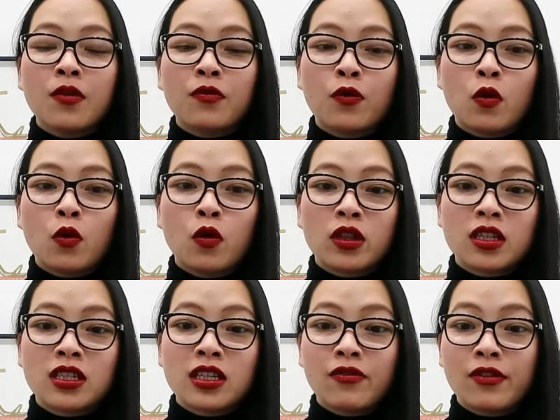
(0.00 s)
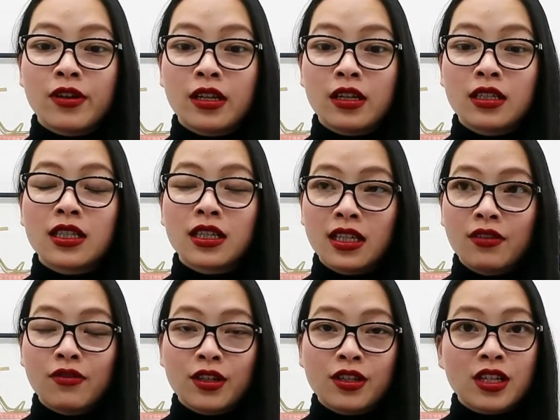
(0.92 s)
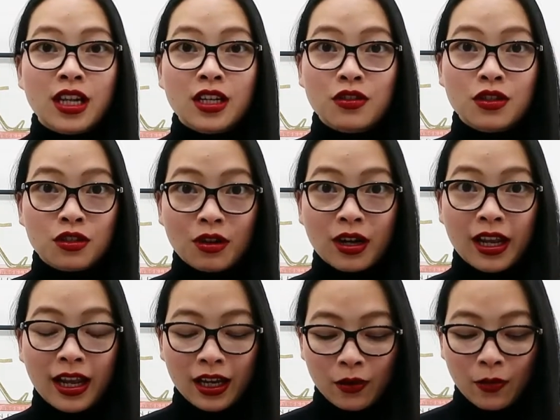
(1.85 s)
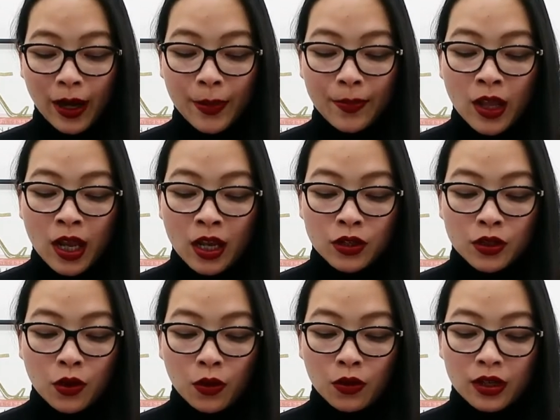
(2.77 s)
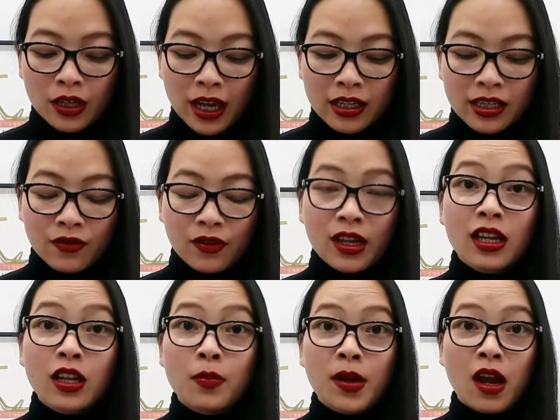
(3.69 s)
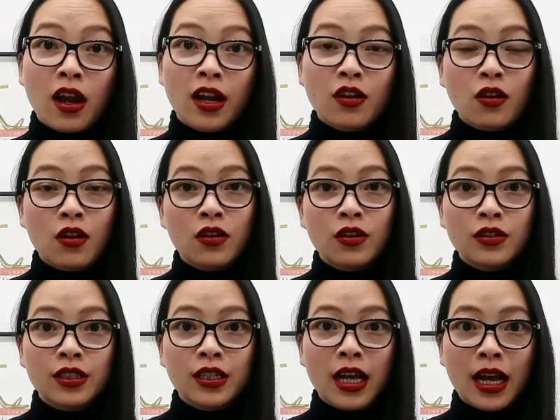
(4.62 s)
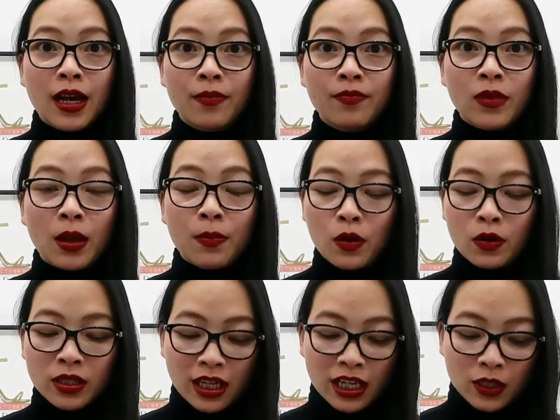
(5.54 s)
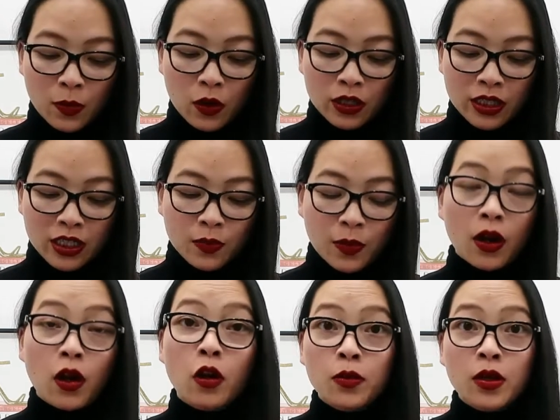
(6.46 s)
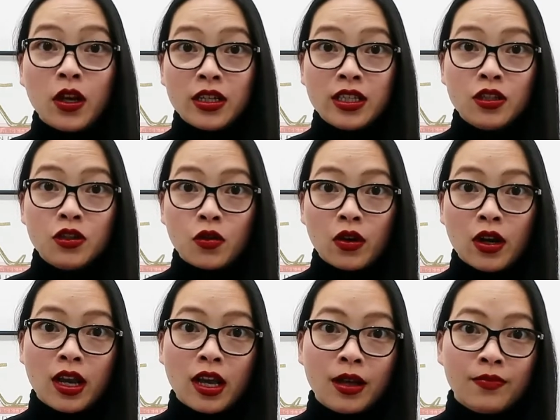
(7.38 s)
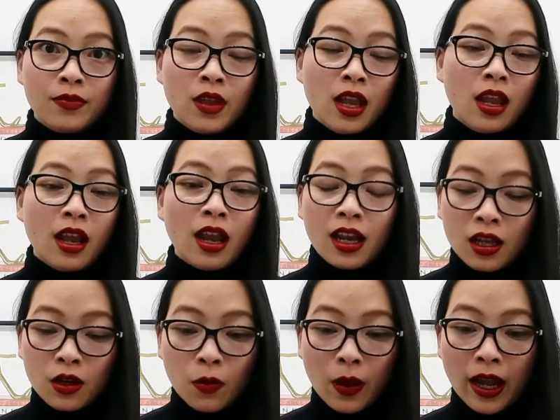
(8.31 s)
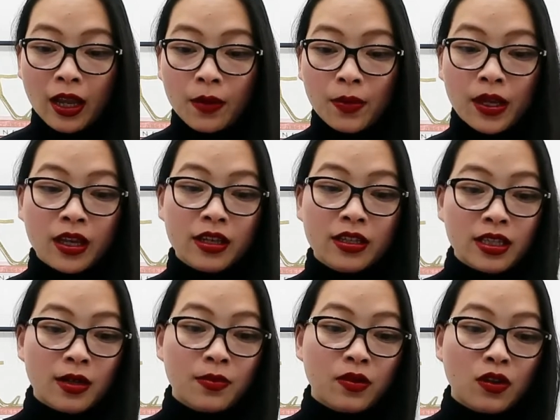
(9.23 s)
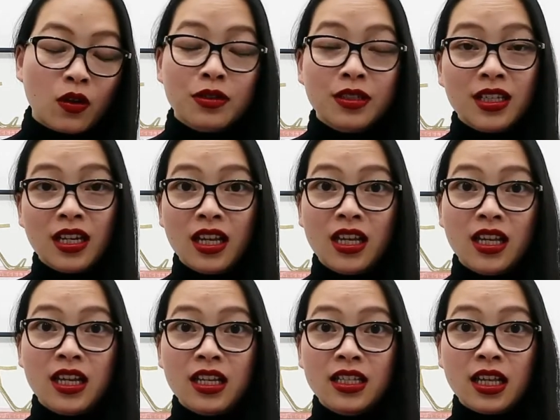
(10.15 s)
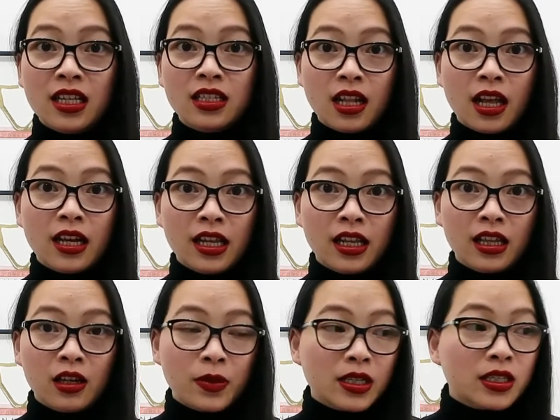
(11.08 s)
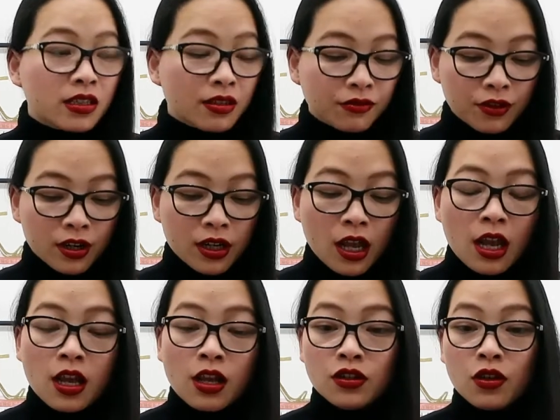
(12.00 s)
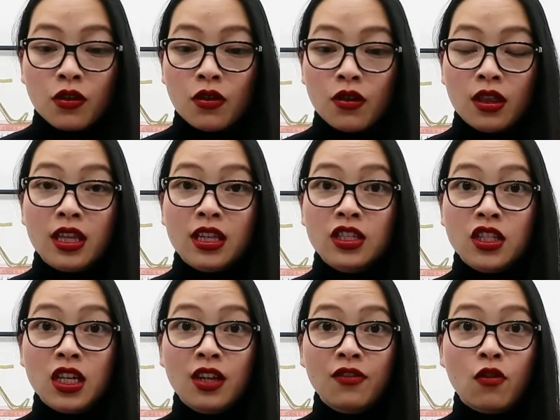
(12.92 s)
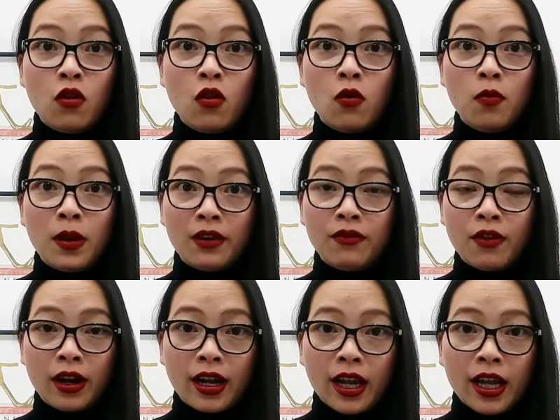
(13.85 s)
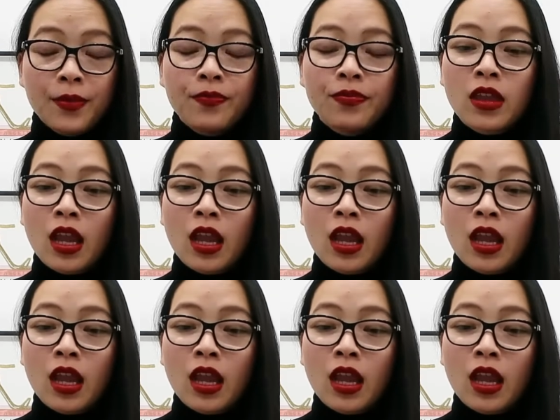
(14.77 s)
for the delivery to get to Australia anyway. So yeah, definitely a little behind on unboxing these boxes, but I hope you guys enjoy it anyway, because some of the content it is are slightly a little bit different. So this year for Black Friday,